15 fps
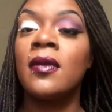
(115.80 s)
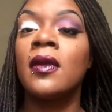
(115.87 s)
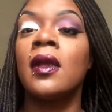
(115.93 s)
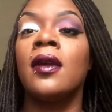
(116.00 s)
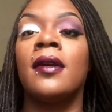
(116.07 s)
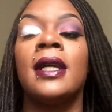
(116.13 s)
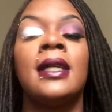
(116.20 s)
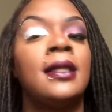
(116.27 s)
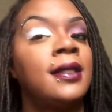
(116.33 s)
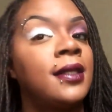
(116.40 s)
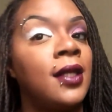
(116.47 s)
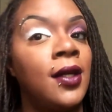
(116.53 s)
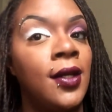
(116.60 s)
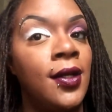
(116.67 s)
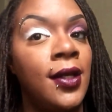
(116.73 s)
Alright,
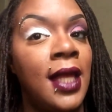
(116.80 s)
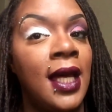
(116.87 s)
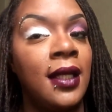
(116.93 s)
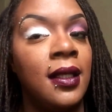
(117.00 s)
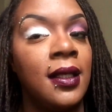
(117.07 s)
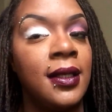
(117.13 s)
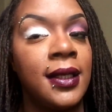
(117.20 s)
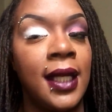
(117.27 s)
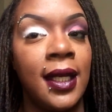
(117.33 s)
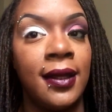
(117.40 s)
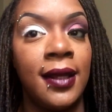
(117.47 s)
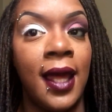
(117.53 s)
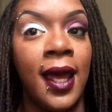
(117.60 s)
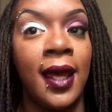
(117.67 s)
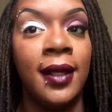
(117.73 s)
so that looks like
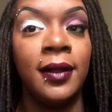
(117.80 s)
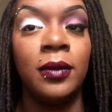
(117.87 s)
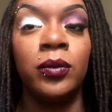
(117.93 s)
that.